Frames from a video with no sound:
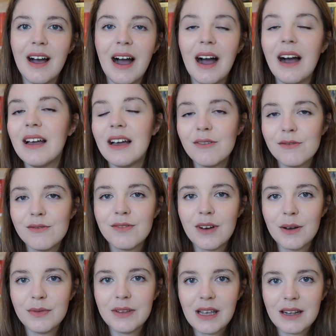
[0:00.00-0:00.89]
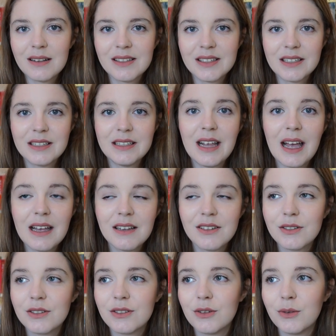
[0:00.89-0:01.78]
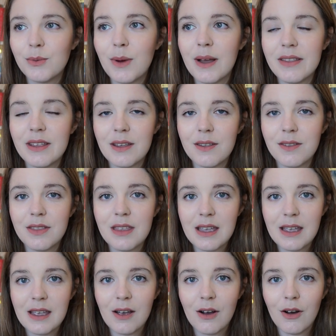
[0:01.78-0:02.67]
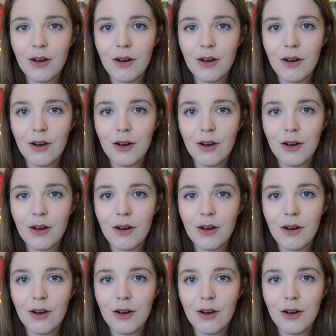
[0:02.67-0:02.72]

I haven't found the answer yet to whether they